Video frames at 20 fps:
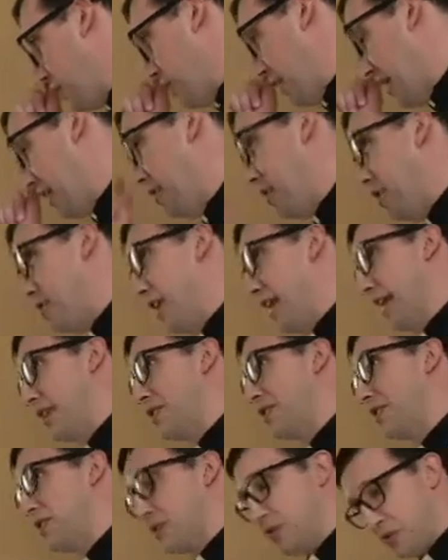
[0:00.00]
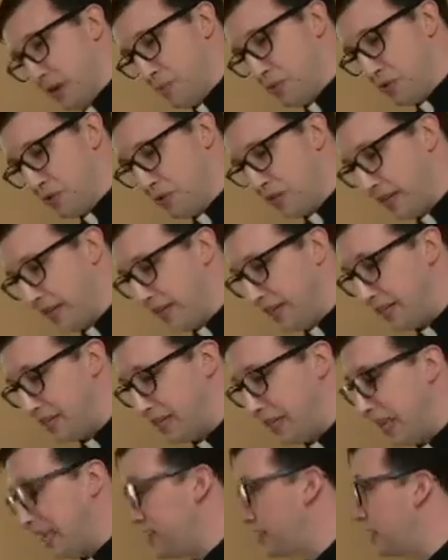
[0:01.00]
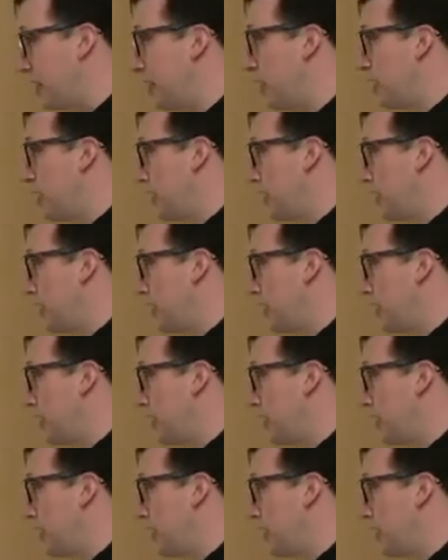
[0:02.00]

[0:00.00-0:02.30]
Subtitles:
to another text of Scripture, in this case,